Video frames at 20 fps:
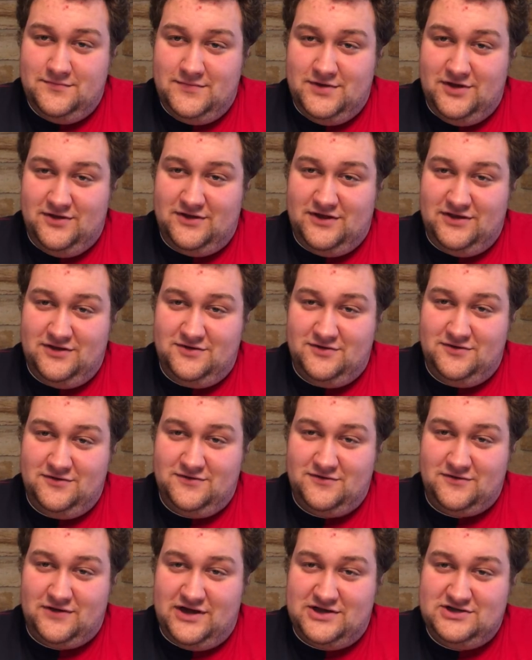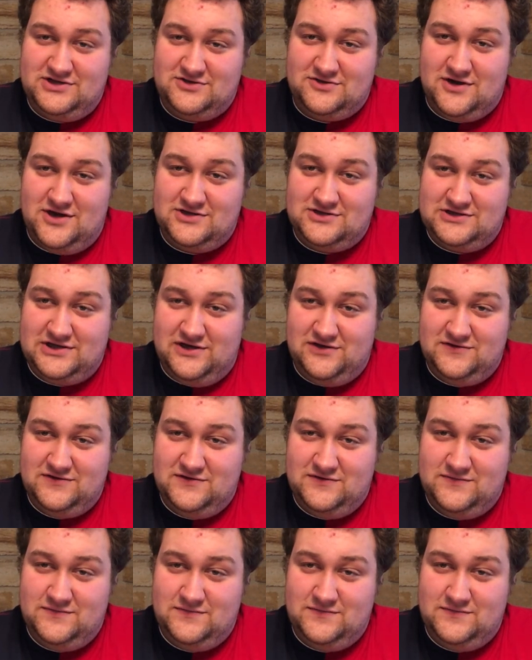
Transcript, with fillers: Hear that little scratchy scratch sounds?